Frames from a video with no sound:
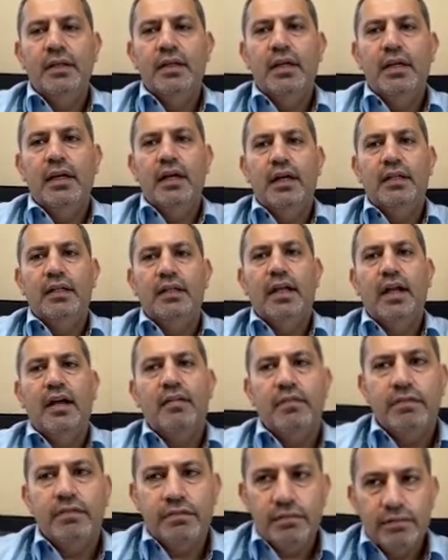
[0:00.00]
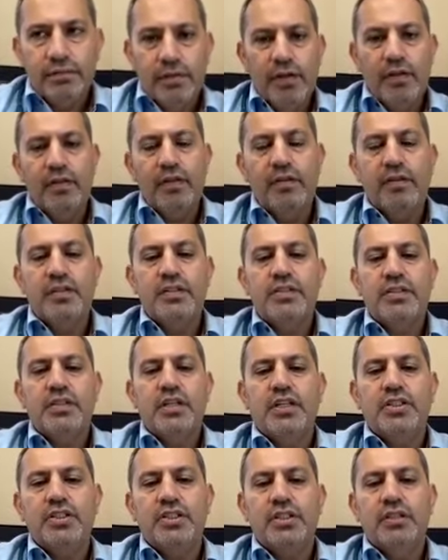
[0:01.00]
and have further
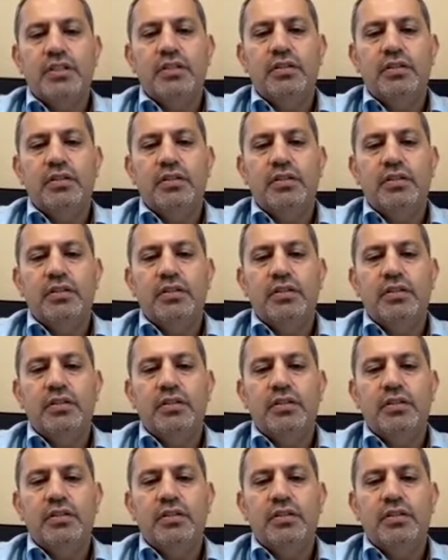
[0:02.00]
discussion,